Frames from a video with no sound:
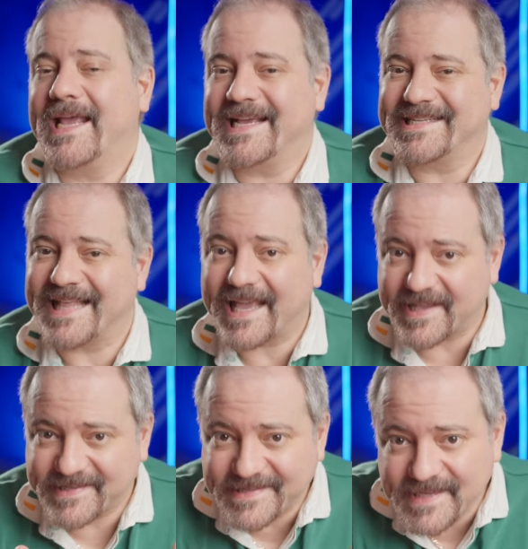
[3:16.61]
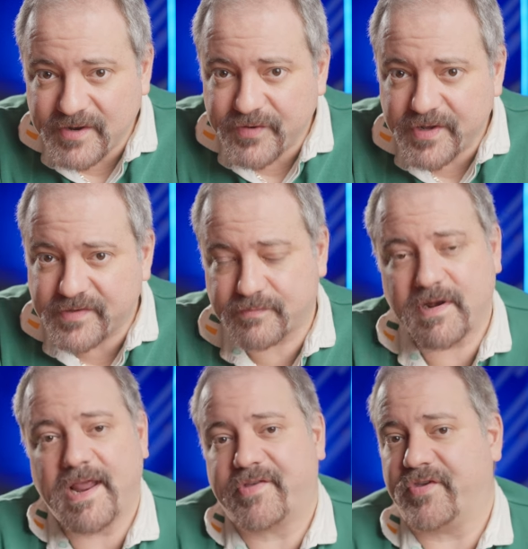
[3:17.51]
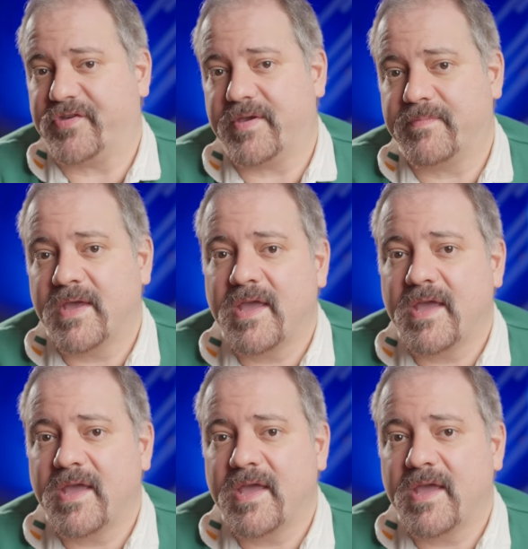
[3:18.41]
is like a serious relationship.